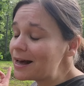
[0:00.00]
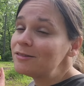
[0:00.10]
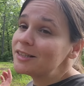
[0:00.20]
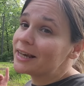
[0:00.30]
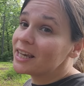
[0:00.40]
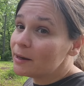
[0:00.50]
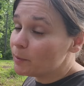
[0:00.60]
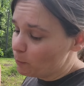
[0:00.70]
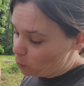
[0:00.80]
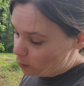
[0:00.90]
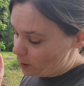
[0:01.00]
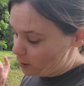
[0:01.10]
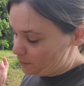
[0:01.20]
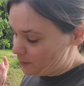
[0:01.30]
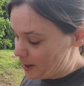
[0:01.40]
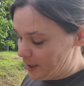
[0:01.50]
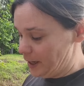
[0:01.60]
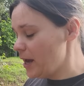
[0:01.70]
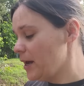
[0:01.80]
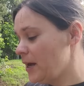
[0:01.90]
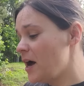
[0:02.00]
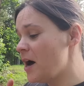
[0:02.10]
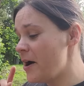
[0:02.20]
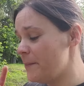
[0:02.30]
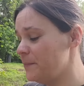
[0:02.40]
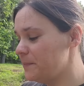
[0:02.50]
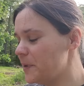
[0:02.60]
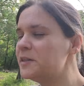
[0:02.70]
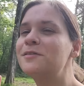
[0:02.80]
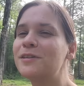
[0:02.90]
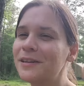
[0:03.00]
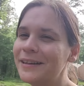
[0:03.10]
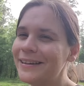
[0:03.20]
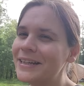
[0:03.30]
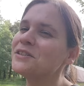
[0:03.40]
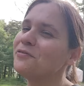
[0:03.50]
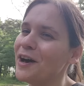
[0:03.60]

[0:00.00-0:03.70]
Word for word: sounds like him and Mora are fighting. Um, it's it's